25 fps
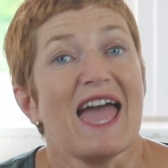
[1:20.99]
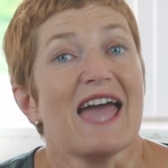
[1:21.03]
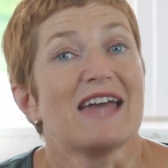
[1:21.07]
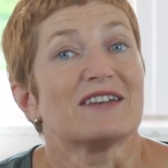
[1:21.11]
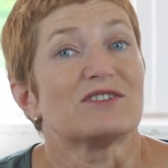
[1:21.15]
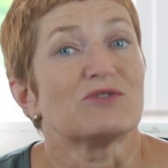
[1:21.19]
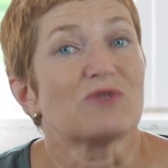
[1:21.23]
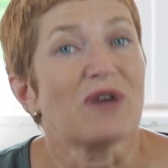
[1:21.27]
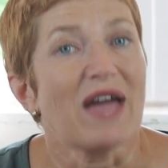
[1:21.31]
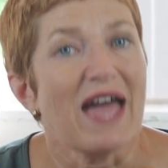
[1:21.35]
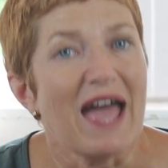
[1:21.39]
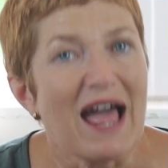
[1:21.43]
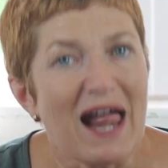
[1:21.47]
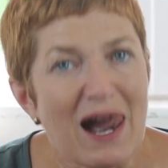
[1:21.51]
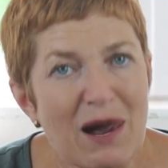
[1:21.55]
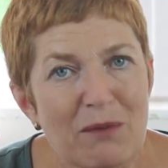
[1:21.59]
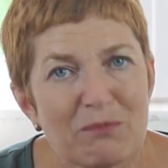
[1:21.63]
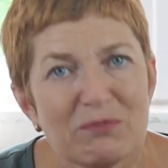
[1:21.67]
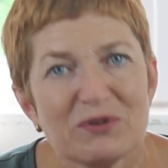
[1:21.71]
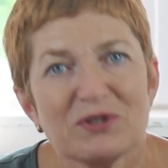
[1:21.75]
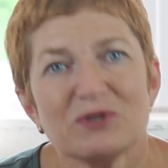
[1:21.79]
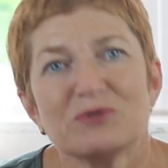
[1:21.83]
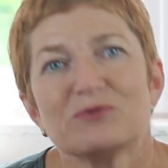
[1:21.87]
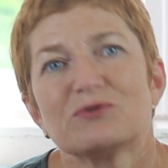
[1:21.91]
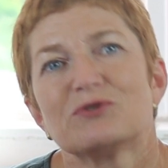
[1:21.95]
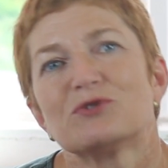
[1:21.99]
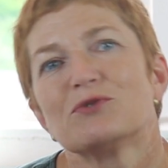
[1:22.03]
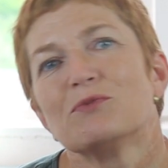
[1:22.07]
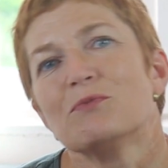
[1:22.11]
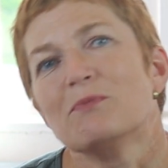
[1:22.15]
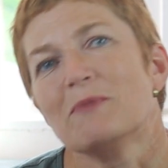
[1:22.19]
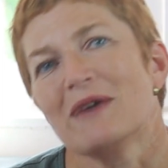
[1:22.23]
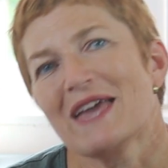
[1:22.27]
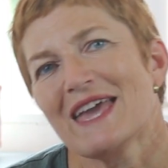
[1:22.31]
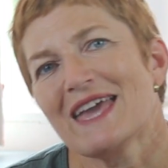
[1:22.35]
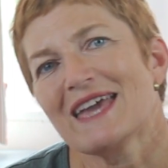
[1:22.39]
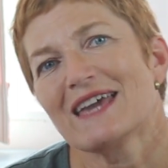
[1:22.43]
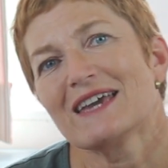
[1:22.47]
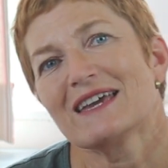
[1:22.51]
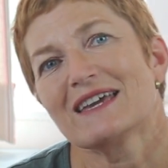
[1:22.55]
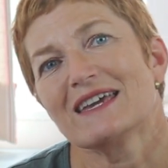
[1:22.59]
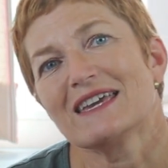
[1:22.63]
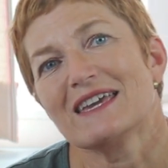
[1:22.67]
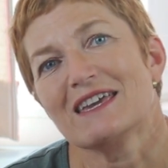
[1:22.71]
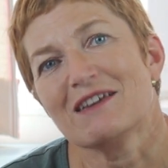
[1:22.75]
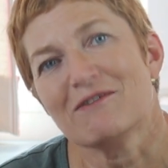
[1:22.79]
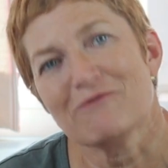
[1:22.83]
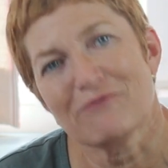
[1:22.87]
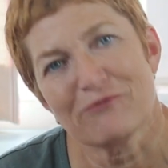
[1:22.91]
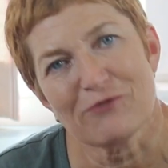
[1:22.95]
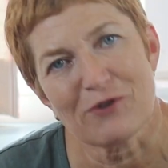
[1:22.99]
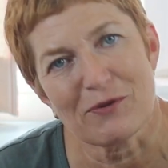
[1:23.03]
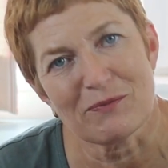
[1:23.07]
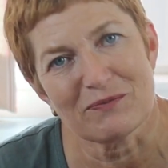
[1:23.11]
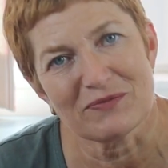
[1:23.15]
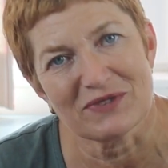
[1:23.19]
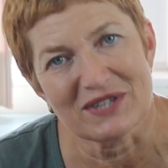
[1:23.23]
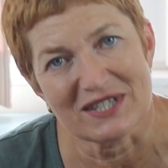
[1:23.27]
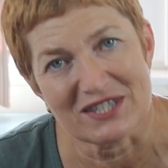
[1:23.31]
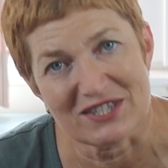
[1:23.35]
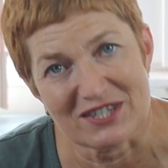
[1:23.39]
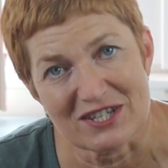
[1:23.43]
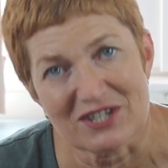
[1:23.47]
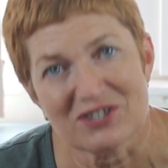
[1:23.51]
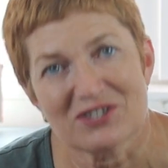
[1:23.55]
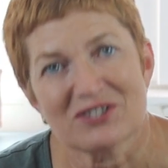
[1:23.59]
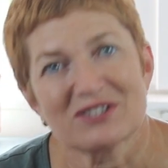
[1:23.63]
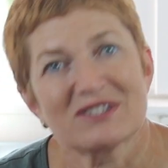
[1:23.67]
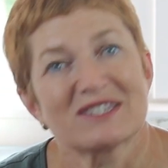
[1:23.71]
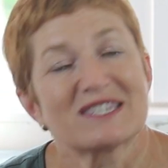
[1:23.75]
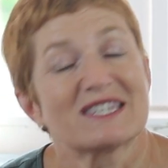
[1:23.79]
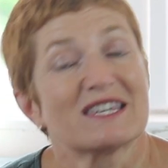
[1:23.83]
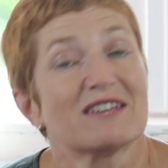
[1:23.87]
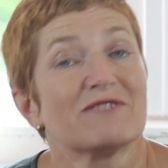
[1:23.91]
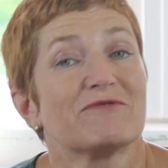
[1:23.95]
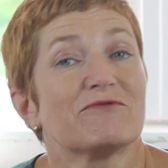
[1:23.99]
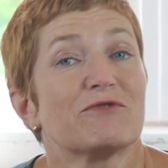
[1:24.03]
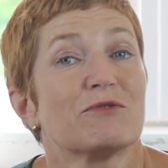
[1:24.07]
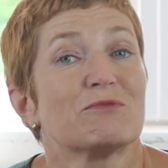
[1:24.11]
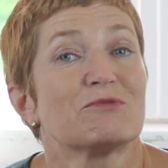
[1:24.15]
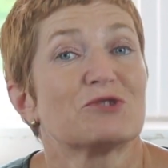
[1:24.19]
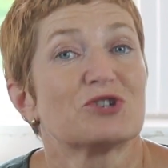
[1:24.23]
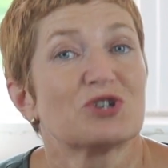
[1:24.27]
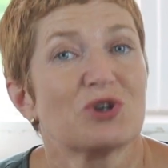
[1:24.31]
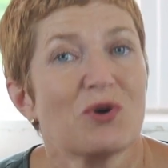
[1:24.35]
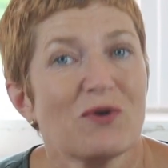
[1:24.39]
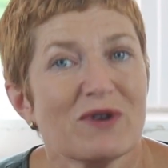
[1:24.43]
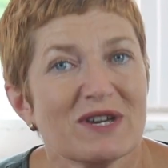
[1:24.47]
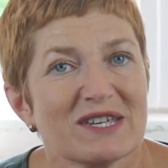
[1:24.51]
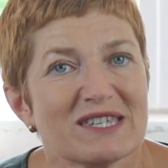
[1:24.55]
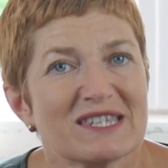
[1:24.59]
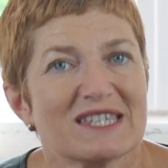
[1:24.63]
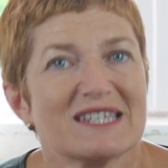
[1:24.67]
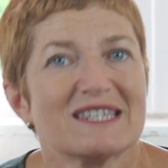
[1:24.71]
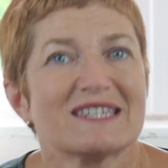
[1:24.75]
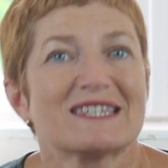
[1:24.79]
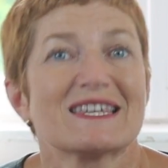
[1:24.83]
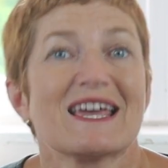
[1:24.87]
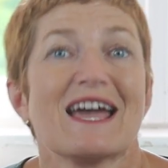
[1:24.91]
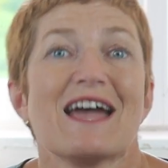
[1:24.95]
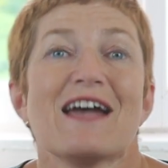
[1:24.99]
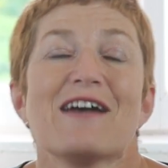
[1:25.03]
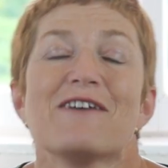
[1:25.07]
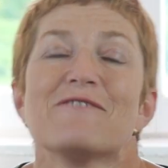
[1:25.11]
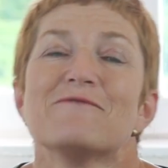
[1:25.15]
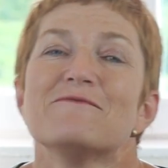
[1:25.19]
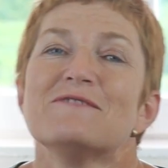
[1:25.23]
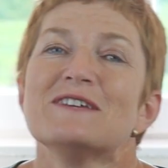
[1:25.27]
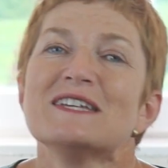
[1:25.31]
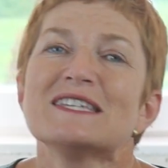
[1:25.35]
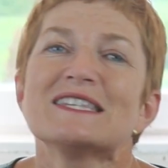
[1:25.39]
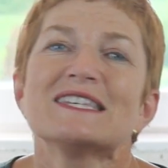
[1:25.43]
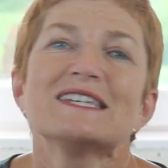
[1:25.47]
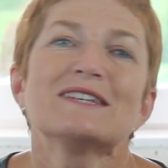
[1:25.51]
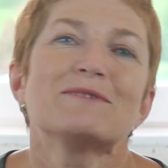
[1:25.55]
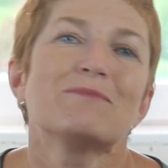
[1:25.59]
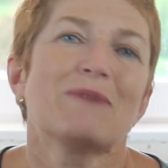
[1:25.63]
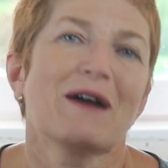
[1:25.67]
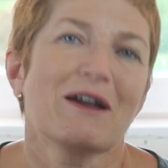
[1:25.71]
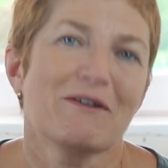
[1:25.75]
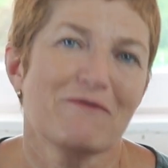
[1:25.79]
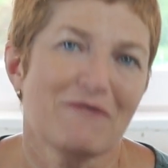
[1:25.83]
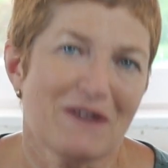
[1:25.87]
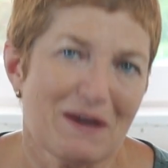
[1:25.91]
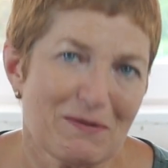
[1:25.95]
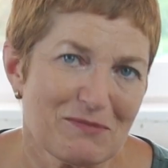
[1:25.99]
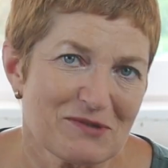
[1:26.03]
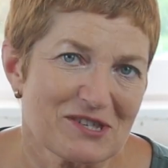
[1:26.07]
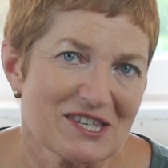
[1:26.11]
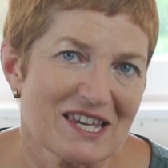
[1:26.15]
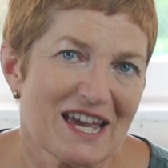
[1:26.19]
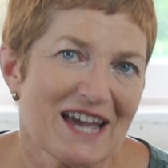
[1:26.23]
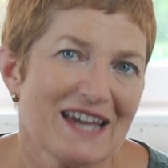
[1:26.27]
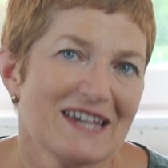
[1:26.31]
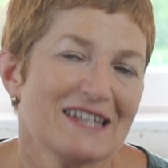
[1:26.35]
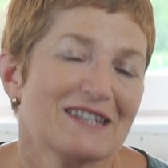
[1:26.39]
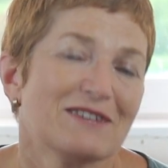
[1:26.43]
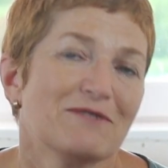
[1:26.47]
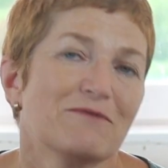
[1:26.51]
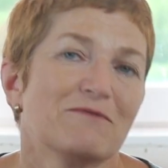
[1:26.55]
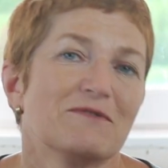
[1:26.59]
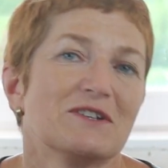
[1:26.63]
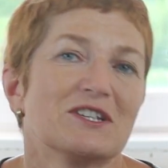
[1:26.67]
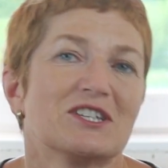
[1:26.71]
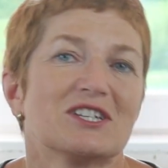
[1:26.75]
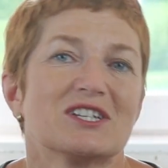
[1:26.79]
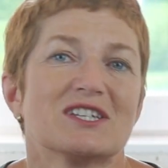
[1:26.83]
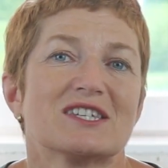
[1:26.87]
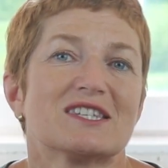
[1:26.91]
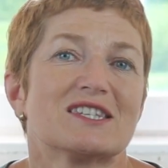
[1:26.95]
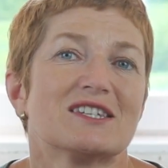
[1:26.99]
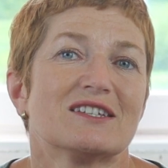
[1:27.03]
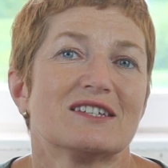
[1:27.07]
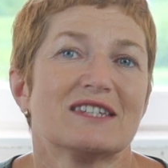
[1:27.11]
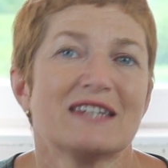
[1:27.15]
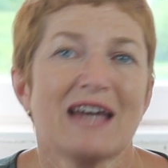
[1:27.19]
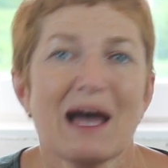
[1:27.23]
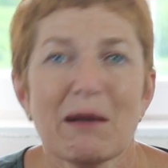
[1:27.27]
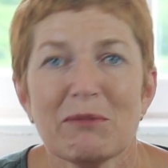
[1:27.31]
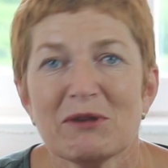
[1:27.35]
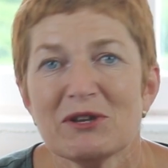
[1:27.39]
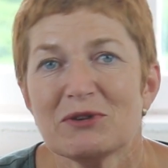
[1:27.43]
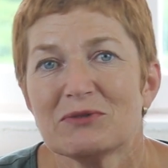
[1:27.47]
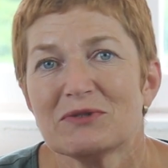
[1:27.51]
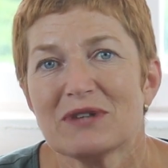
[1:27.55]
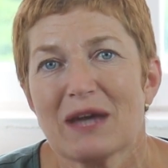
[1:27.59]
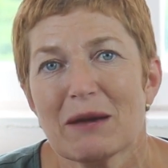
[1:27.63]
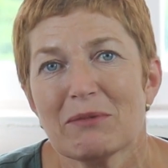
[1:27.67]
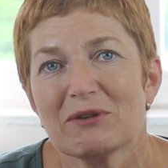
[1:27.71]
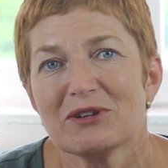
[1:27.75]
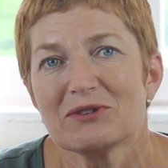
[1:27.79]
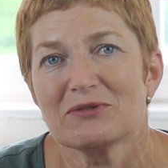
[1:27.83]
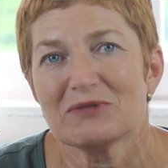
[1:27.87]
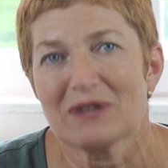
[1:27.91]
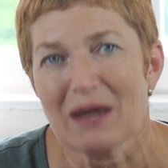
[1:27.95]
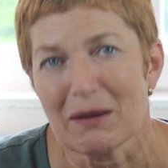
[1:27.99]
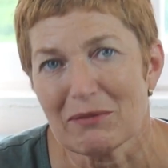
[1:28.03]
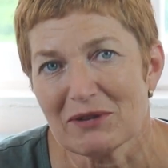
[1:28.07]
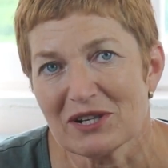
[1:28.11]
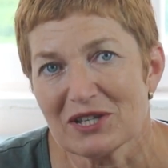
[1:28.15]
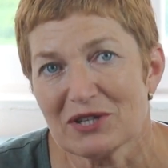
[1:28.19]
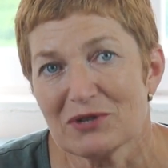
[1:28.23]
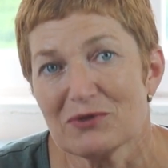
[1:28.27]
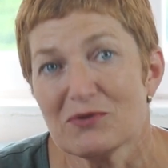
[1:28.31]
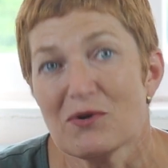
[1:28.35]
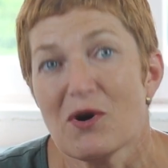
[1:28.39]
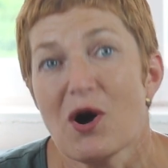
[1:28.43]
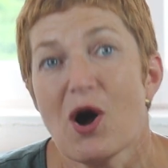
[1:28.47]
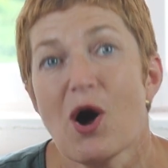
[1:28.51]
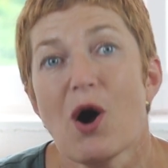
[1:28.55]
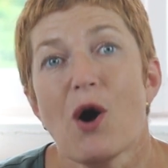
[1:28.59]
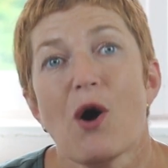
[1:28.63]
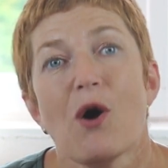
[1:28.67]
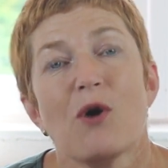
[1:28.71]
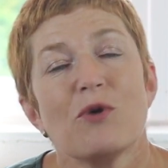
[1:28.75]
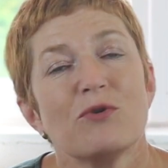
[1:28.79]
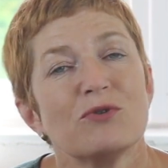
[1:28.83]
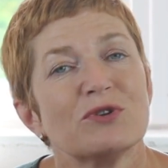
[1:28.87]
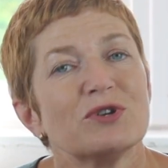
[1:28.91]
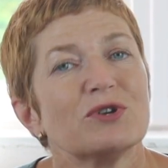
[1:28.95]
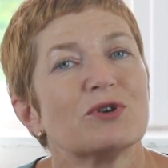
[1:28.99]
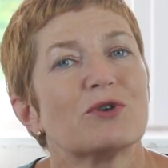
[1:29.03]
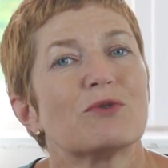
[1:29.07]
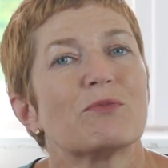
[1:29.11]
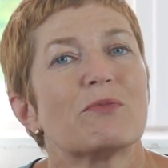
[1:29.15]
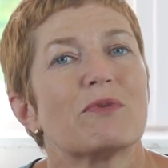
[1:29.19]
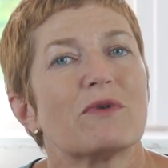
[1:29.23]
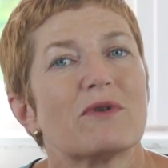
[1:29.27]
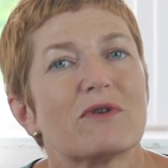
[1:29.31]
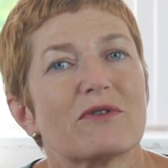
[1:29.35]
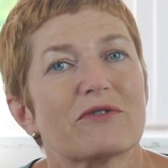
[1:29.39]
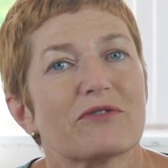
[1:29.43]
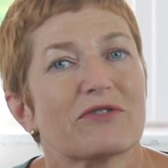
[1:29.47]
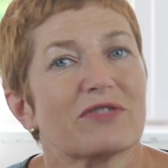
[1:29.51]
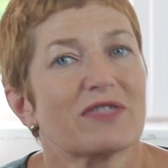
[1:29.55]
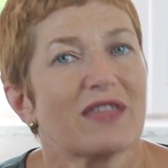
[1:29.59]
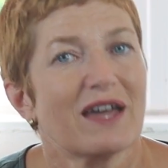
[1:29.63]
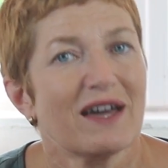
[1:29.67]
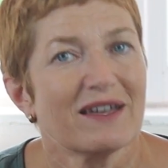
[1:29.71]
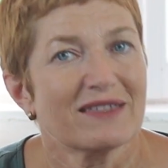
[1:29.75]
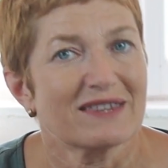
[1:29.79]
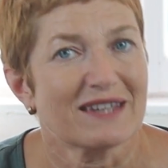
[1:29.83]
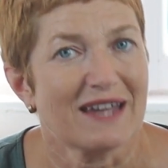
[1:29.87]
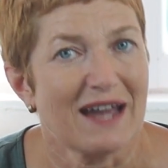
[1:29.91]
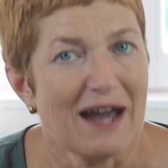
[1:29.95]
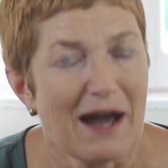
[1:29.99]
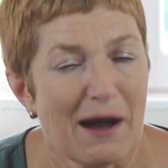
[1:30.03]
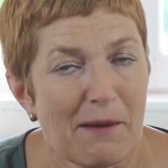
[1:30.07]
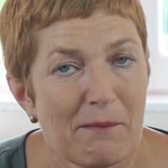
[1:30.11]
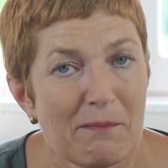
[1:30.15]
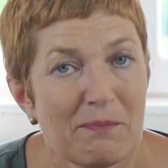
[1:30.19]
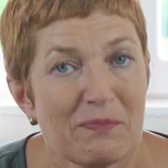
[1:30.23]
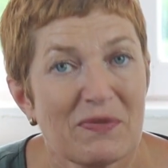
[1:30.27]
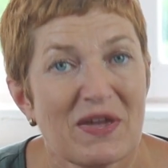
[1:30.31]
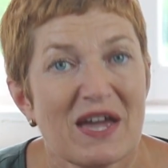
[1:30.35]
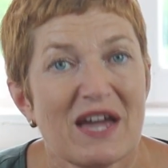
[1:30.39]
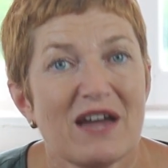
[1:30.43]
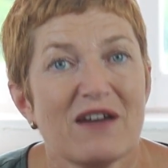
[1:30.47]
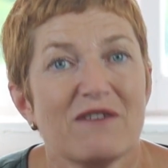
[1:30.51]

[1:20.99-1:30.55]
And to help you to make informed decisions, informed choices, visit my website, which is the www.ownyourbirth.com,